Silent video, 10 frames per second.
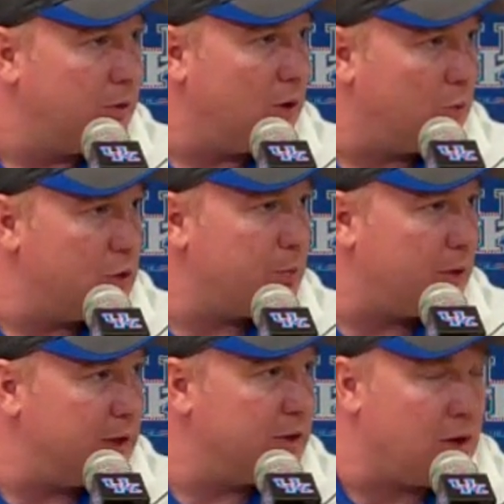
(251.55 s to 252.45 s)
You know, when you're
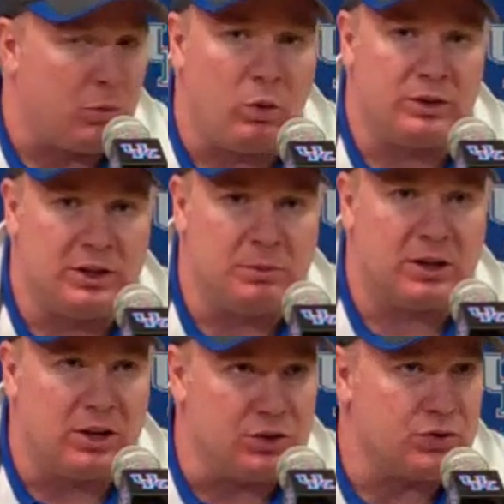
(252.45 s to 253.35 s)
playing the number one team in
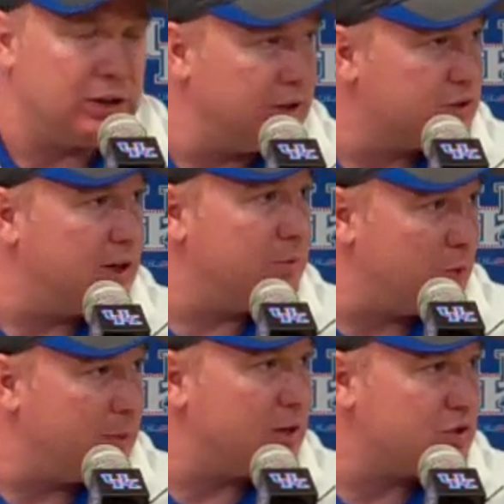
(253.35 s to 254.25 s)
the country, at least give them
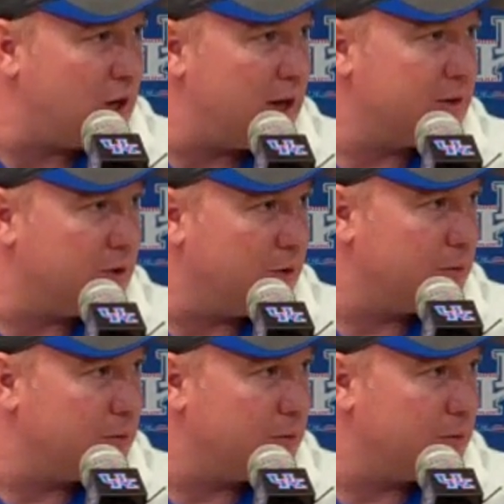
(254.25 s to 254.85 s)
your best shot and